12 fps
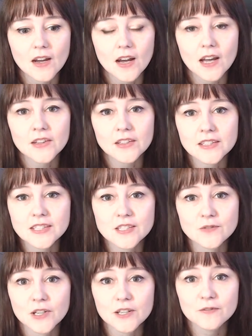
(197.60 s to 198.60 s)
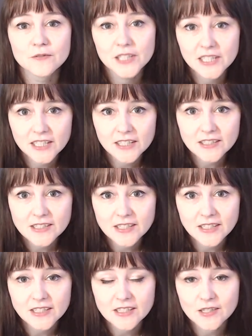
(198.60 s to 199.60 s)
I think this is very fitting
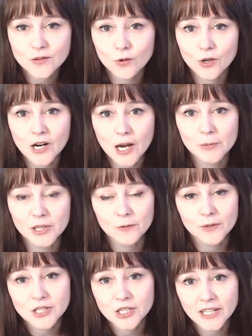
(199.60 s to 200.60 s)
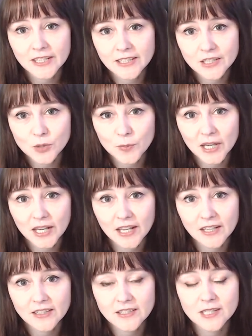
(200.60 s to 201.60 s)
since origami originated in
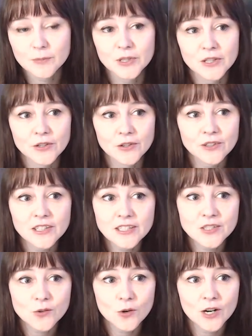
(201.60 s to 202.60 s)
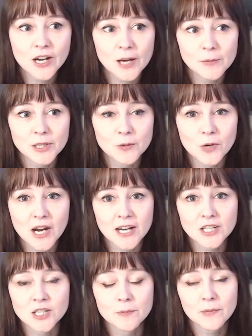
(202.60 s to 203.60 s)
Japan. Some of the earliest origami were
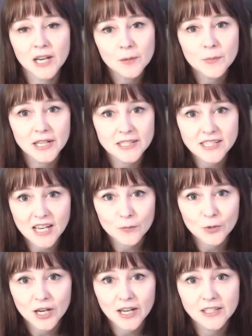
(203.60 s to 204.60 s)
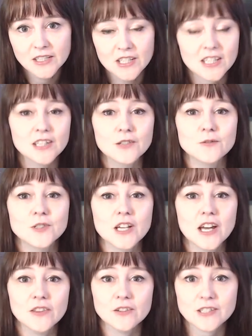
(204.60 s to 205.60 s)
actually made by samurai to give to
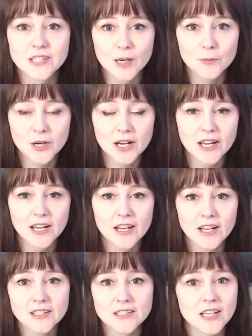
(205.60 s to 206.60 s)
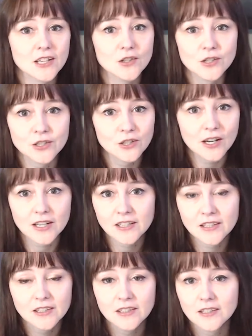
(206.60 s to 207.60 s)
other samurai as like good luck
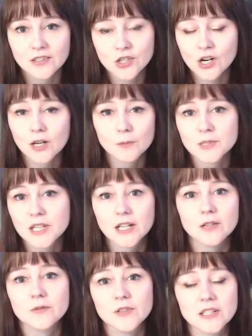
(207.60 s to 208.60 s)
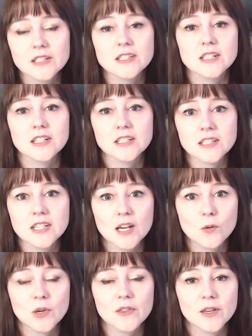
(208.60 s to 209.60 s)
charms kind of things to
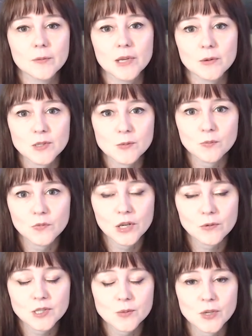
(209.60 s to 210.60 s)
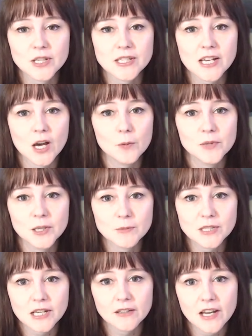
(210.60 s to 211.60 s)
take with them that was that were supposed to help them
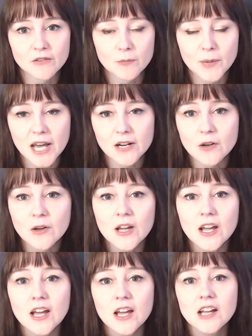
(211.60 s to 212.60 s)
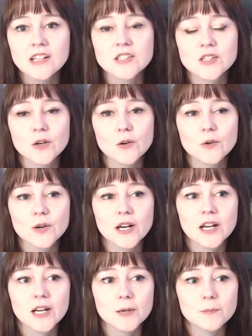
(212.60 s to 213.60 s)
stay alive in battle. So
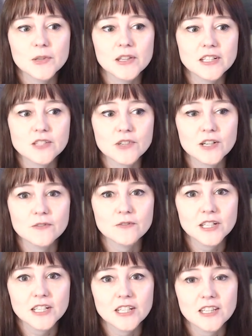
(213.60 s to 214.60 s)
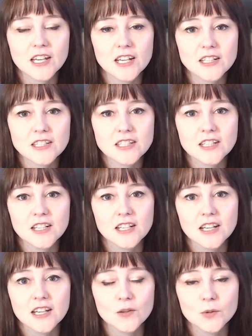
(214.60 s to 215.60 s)
um, I think it's very fitting that
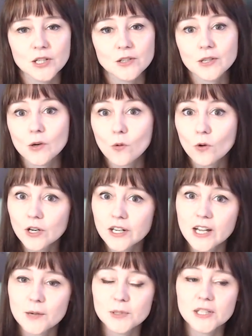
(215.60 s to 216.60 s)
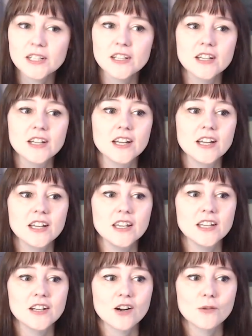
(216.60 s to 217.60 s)
we are doing origami
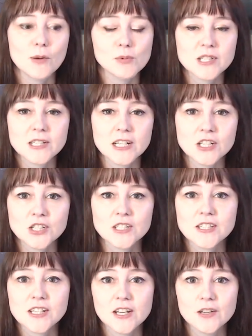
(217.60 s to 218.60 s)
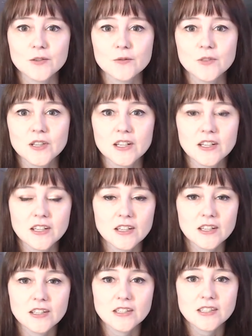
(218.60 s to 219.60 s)
in our representations of the
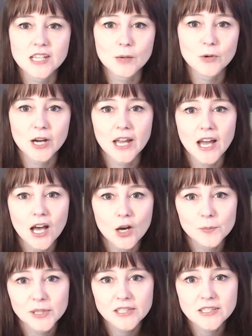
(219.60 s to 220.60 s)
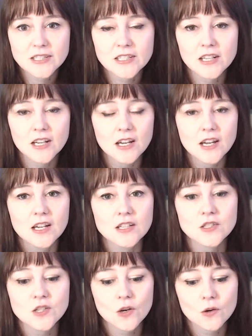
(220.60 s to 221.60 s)
samurai helmets.
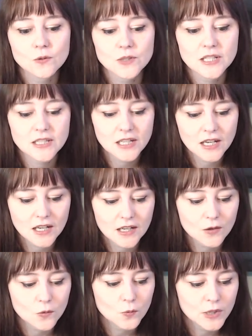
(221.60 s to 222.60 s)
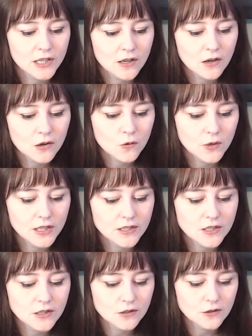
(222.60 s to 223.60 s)
So today we are going
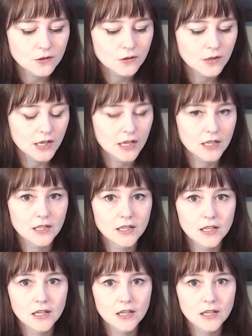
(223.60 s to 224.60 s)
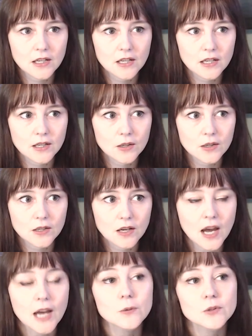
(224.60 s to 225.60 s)
to do a
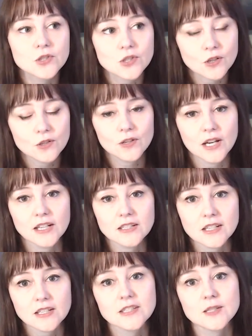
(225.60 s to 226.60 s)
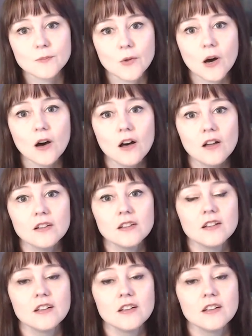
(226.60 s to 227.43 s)
I will show you guys a small